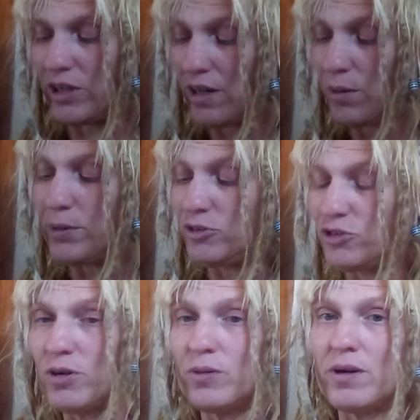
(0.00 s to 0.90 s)
shall be
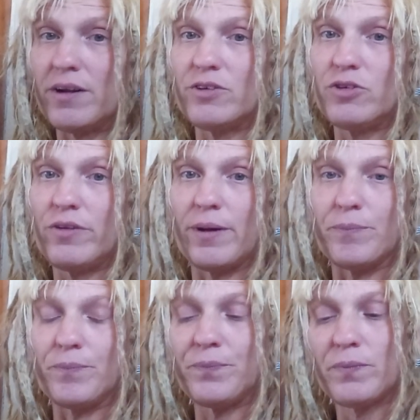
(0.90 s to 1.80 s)
shown unto
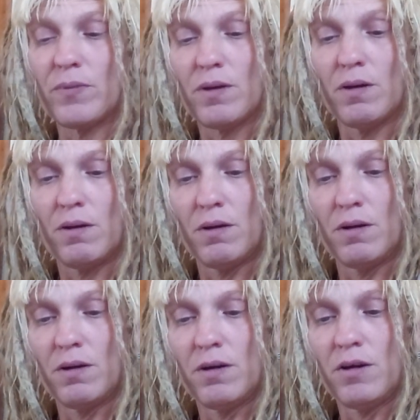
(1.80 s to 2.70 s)
them
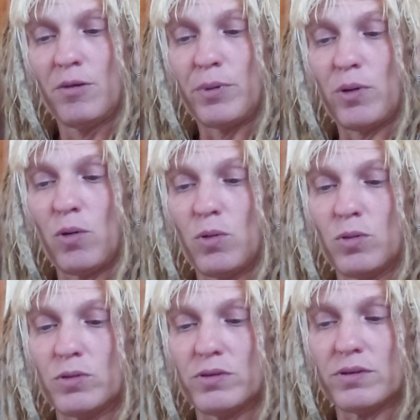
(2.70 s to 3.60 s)

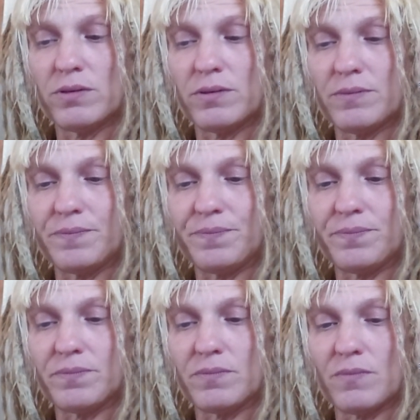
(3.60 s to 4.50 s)
Behold,
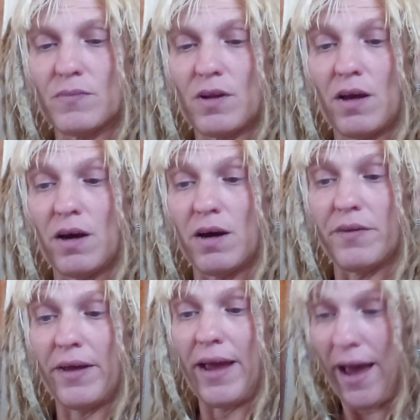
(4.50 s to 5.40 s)

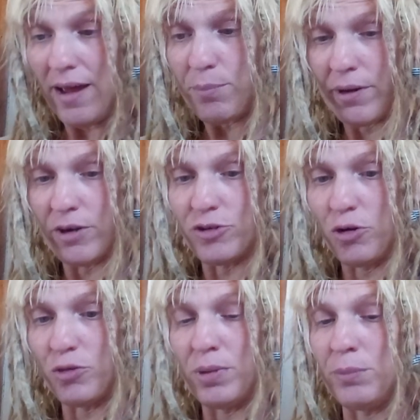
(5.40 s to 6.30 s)
uh, they have been a
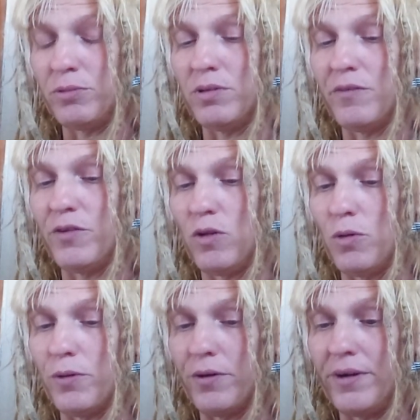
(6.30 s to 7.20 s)
chosen people of the
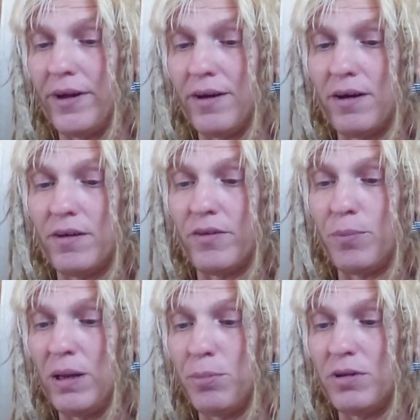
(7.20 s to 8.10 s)
Lord. Yeah, the
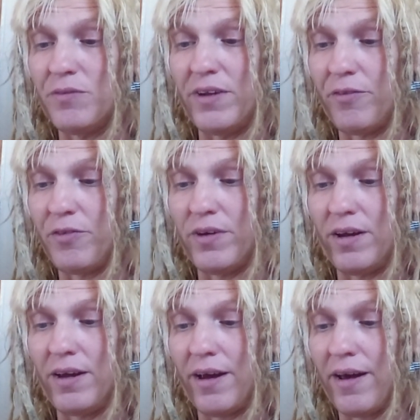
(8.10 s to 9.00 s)
people of
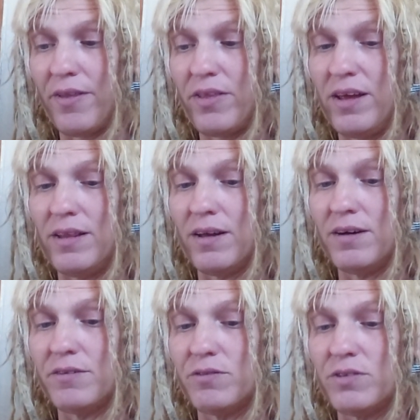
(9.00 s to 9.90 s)
Nephi hath he
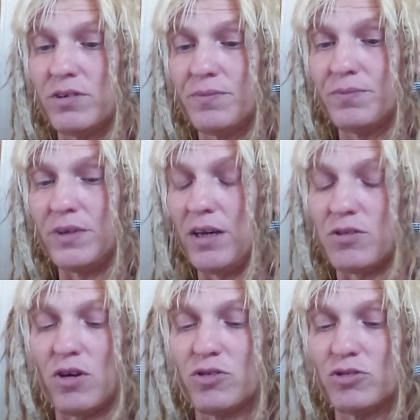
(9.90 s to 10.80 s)
loved. He
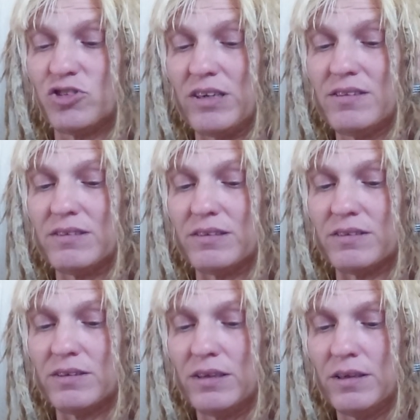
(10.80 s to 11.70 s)
has also chastened.